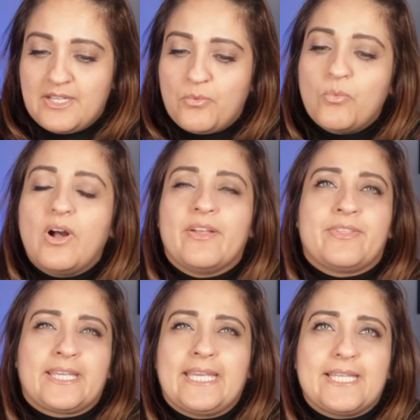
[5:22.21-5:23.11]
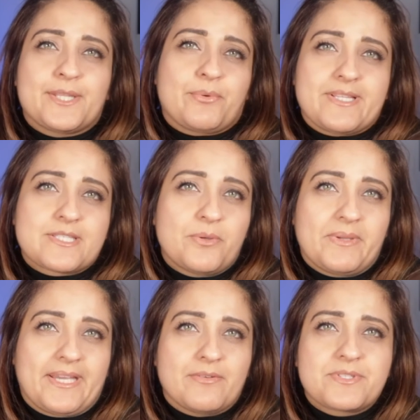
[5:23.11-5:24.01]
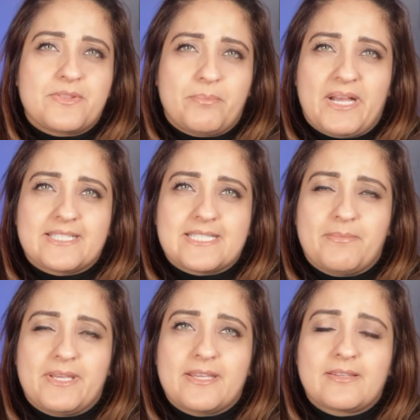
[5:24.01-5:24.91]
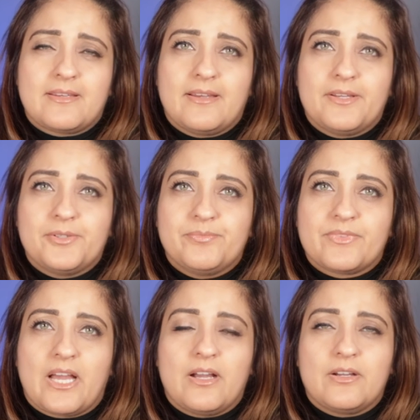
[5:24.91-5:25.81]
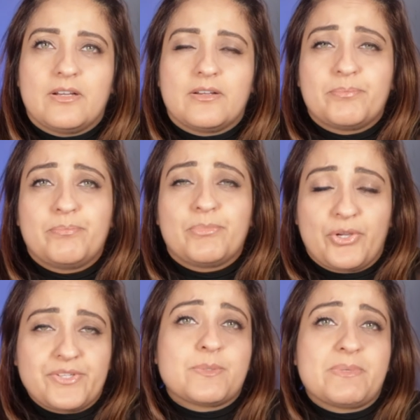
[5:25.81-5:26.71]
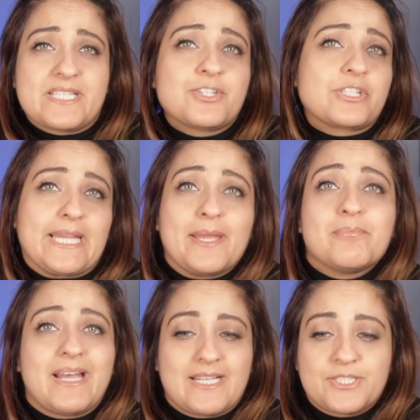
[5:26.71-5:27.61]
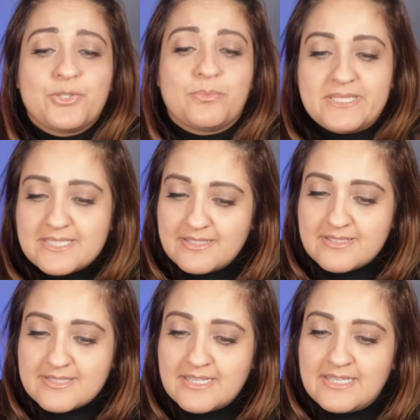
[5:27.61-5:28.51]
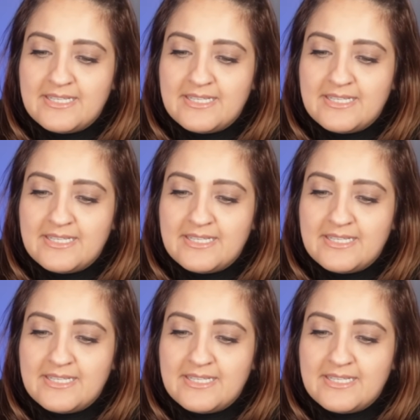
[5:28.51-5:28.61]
What are the key threats coming out of the pandemic that are going to potentially impact your business?